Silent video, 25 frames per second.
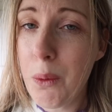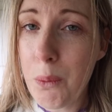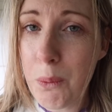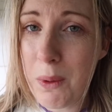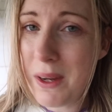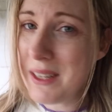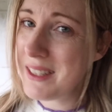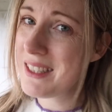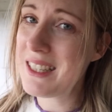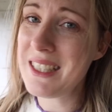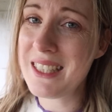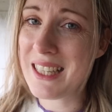
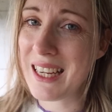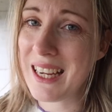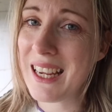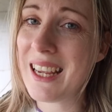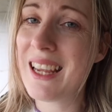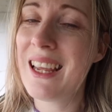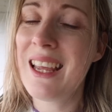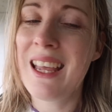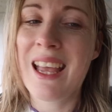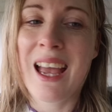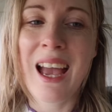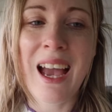we did
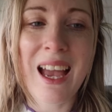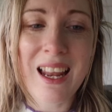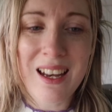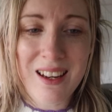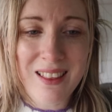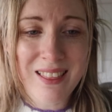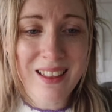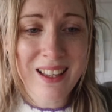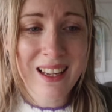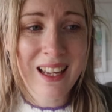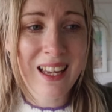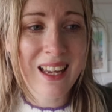it. And
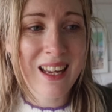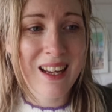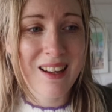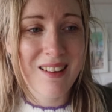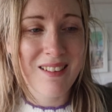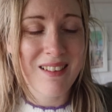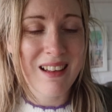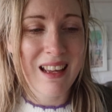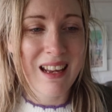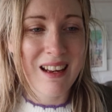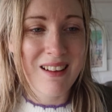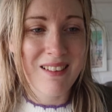the thing
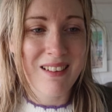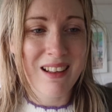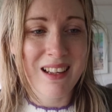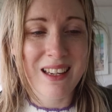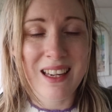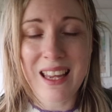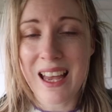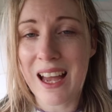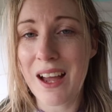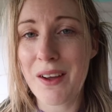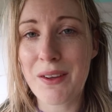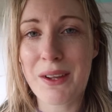is, is
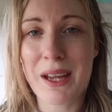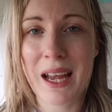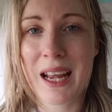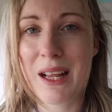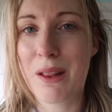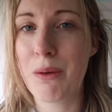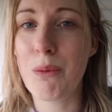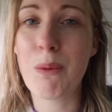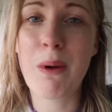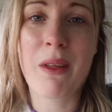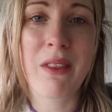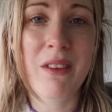yeah,
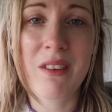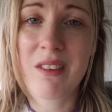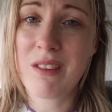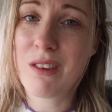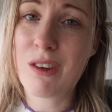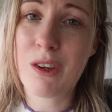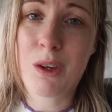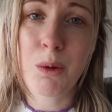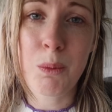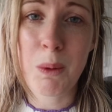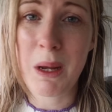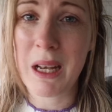okay, the weather's
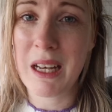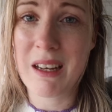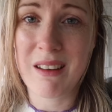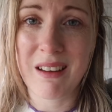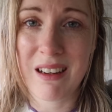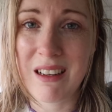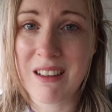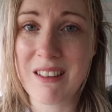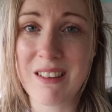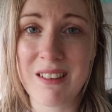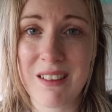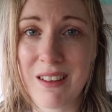too
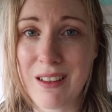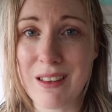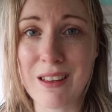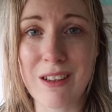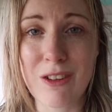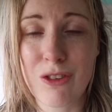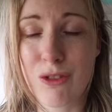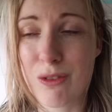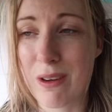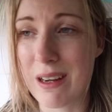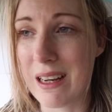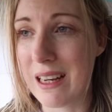windy to do
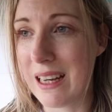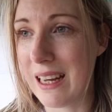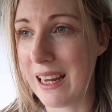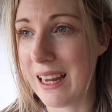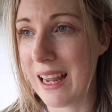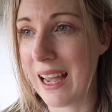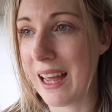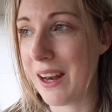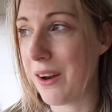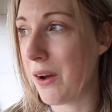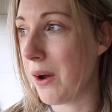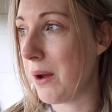this
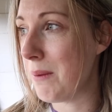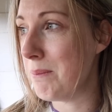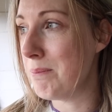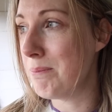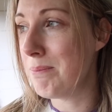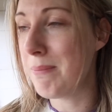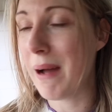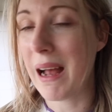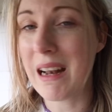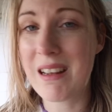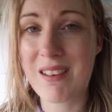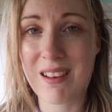really and I'm
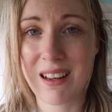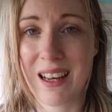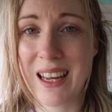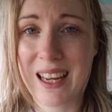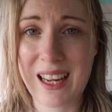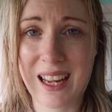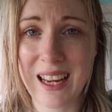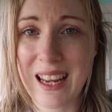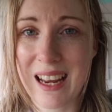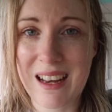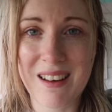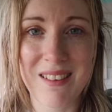
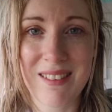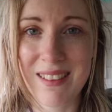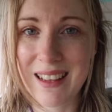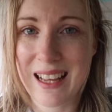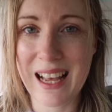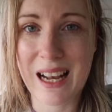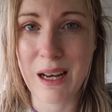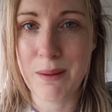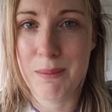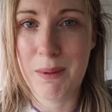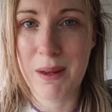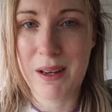battling against
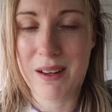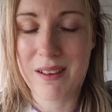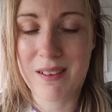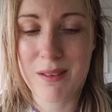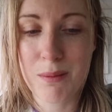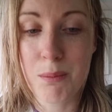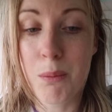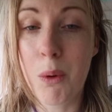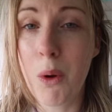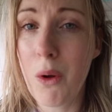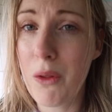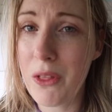the
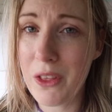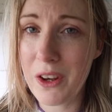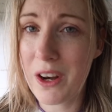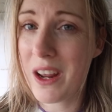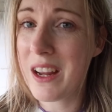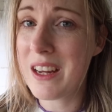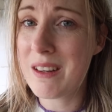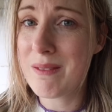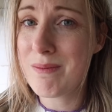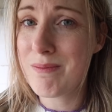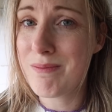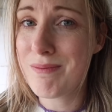elements more than
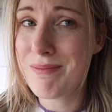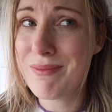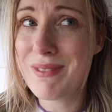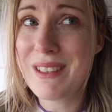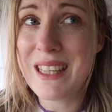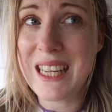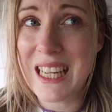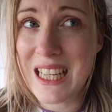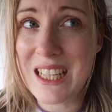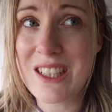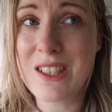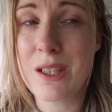I
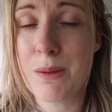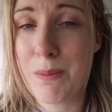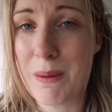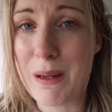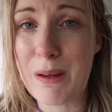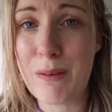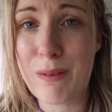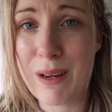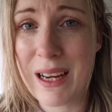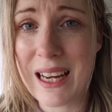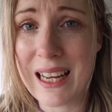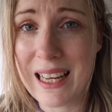need to
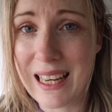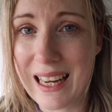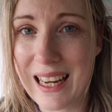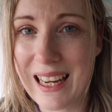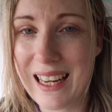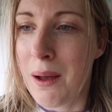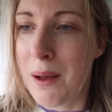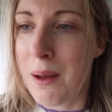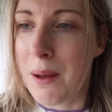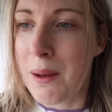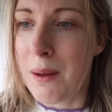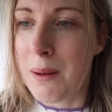be
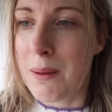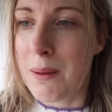really.